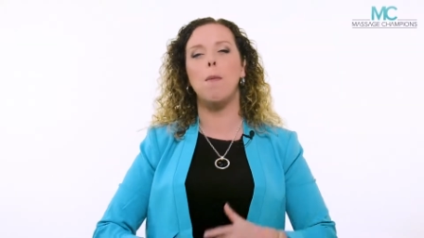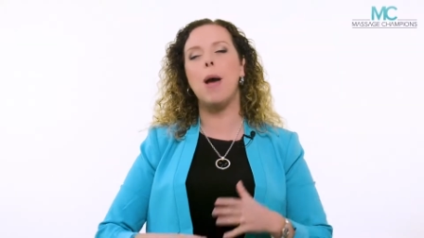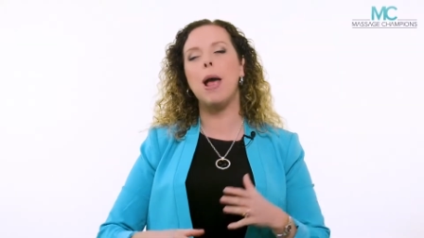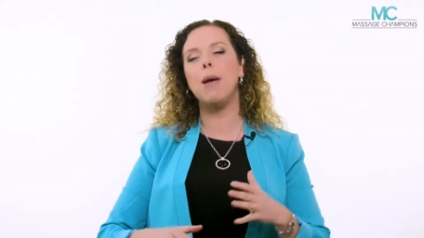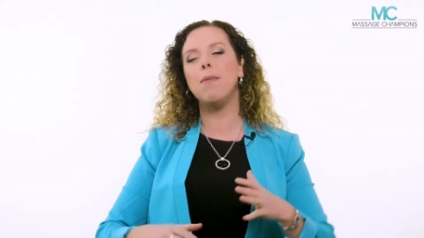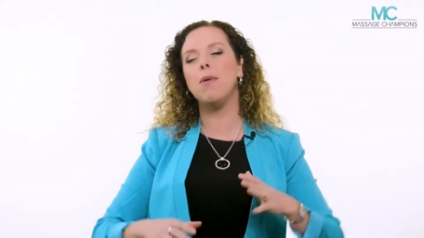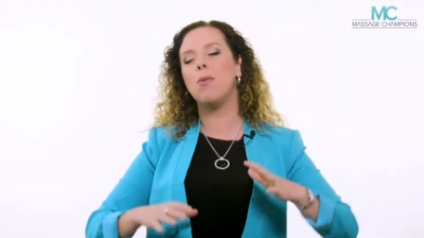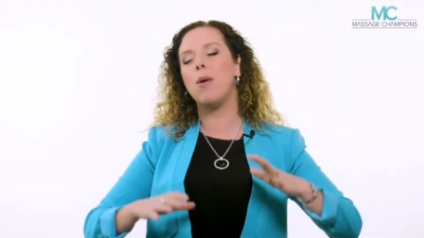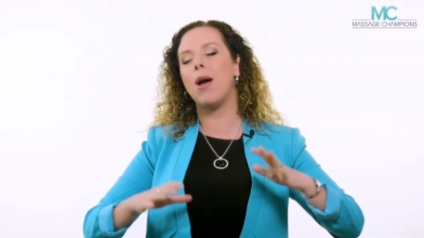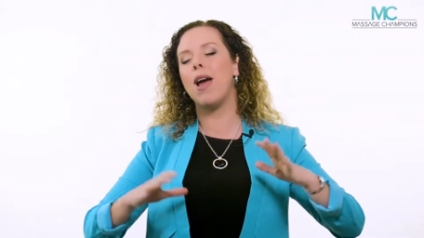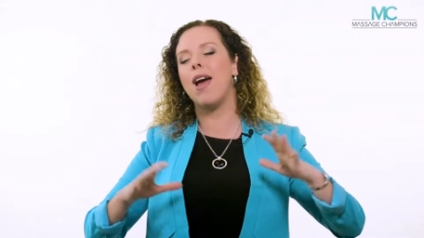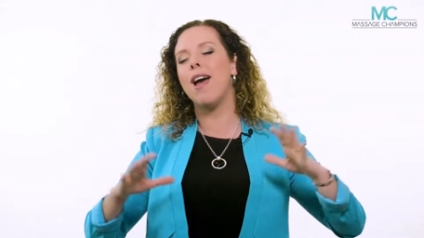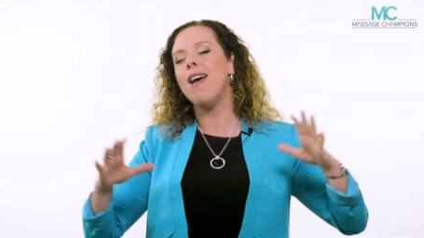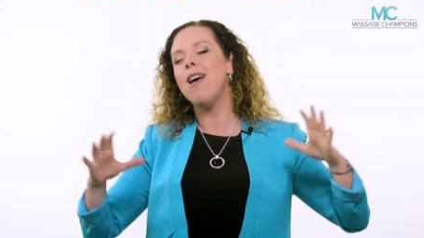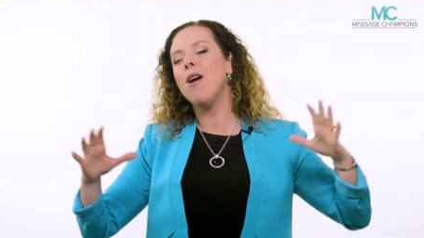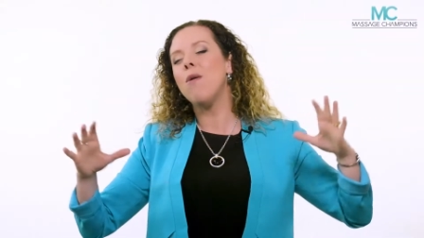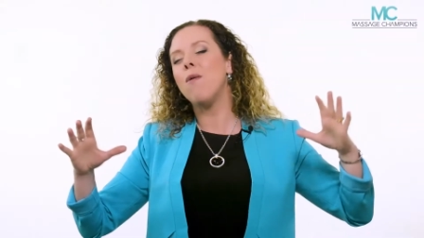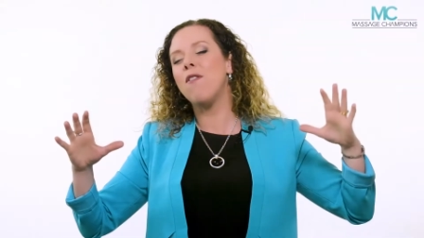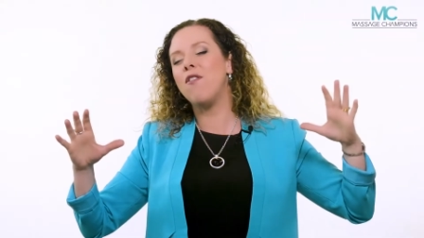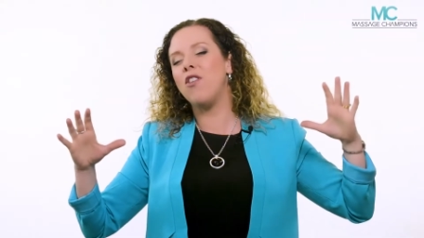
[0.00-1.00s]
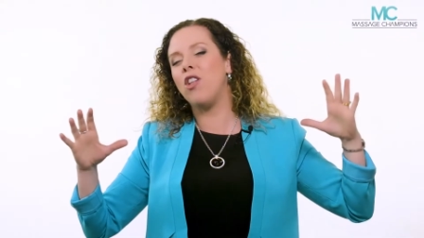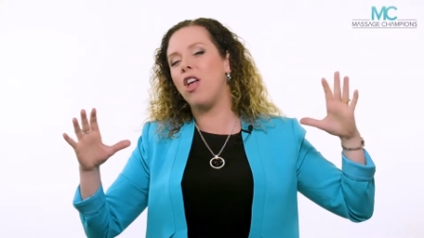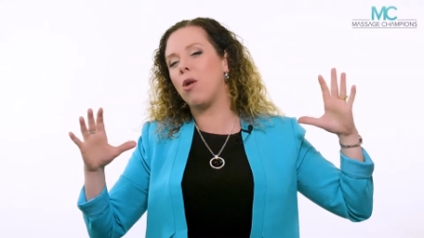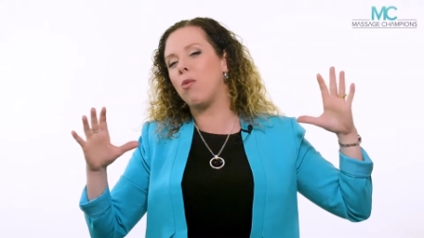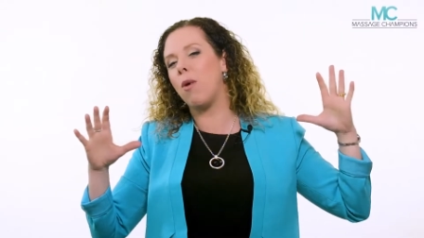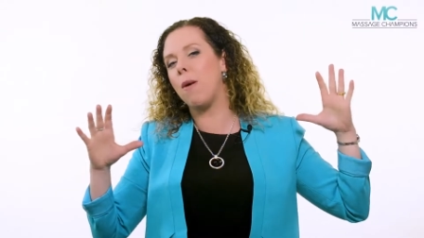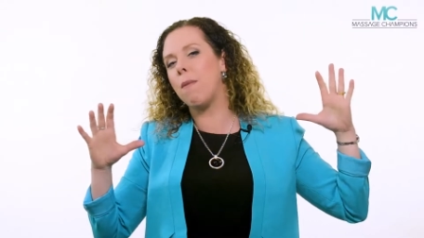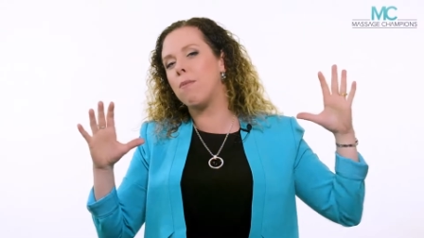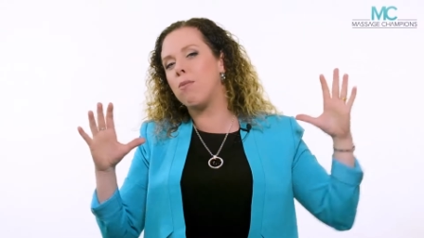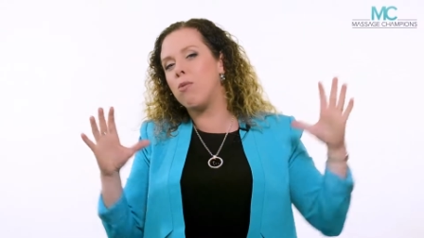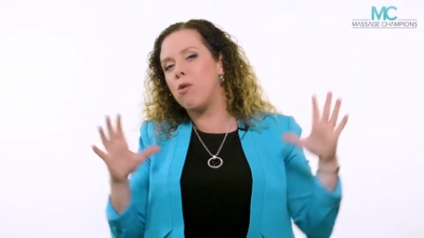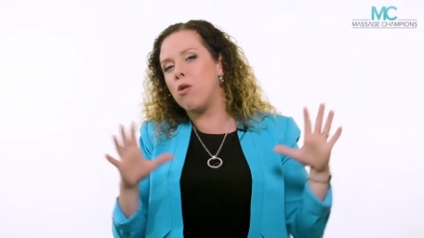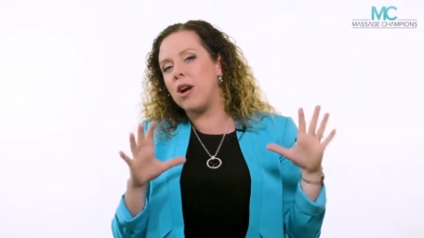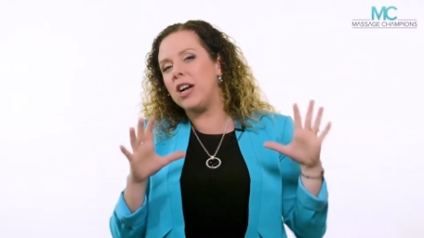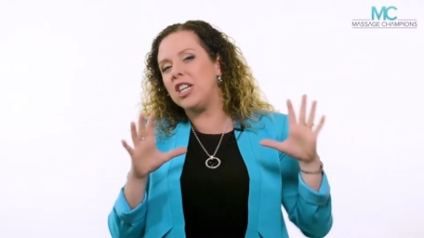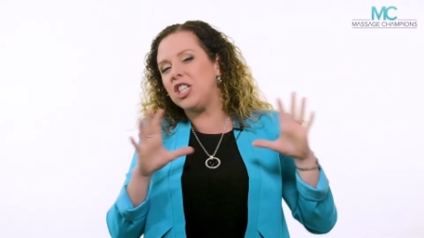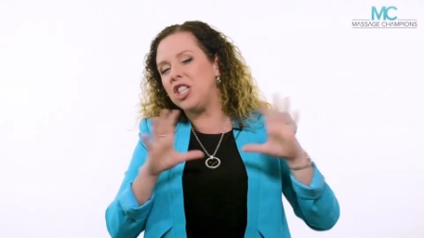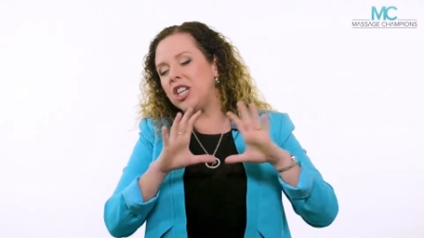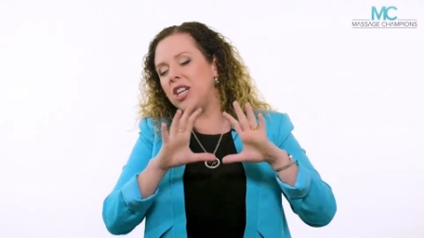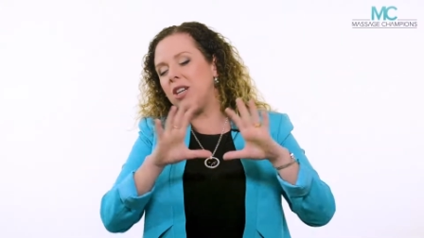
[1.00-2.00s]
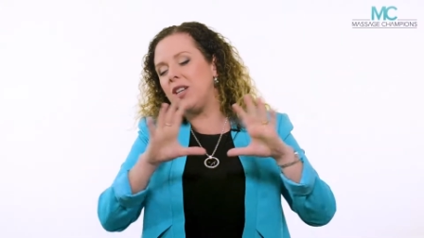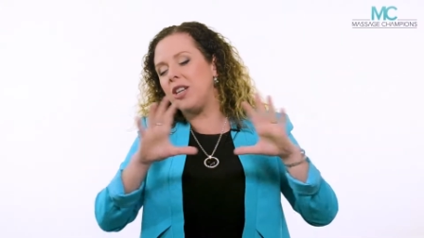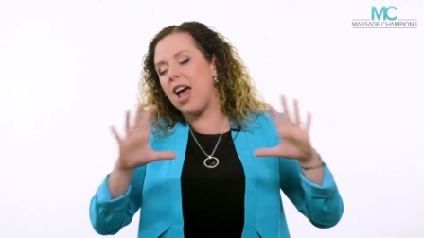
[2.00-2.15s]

Maybe where we feel like we're pressured